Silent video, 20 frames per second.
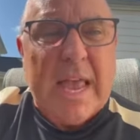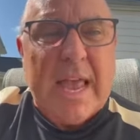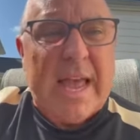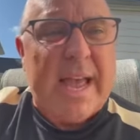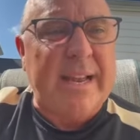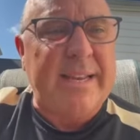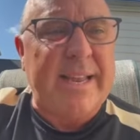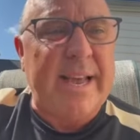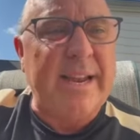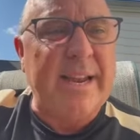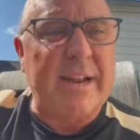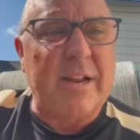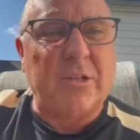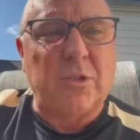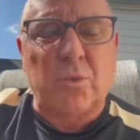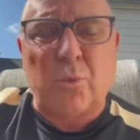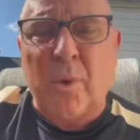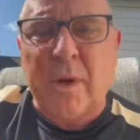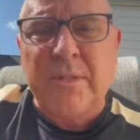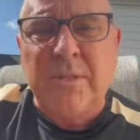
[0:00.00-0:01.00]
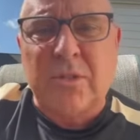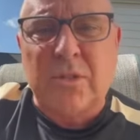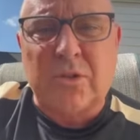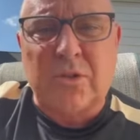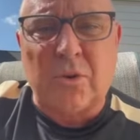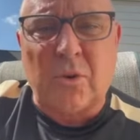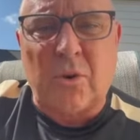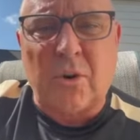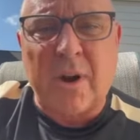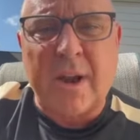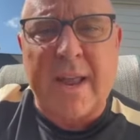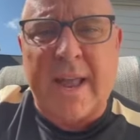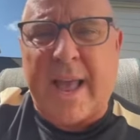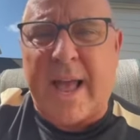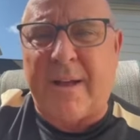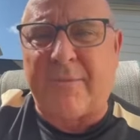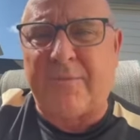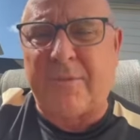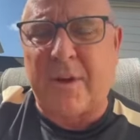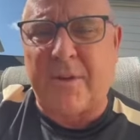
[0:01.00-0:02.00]
And yet it is one story
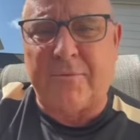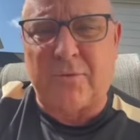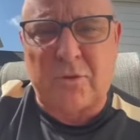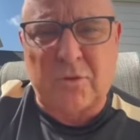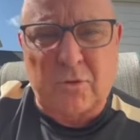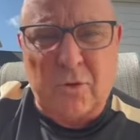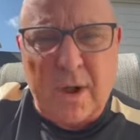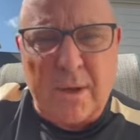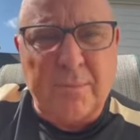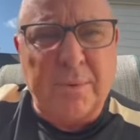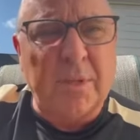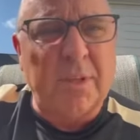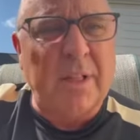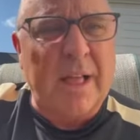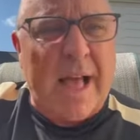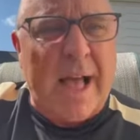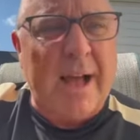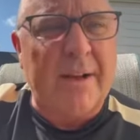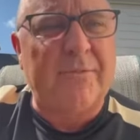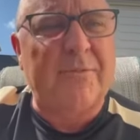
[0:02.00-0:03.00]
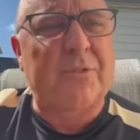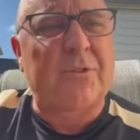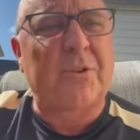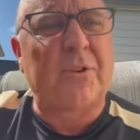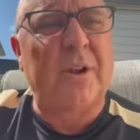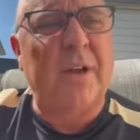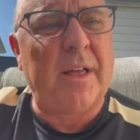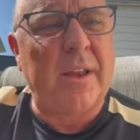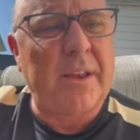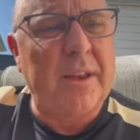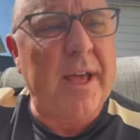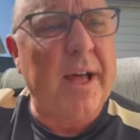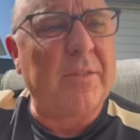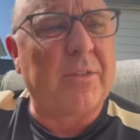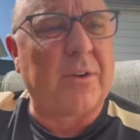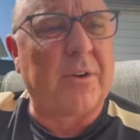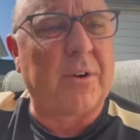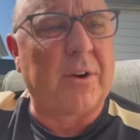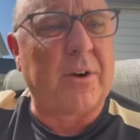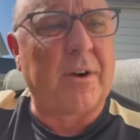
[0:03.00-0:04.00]
of trouble after
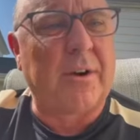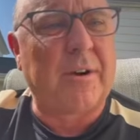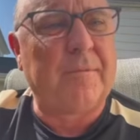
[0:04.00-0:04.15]
another.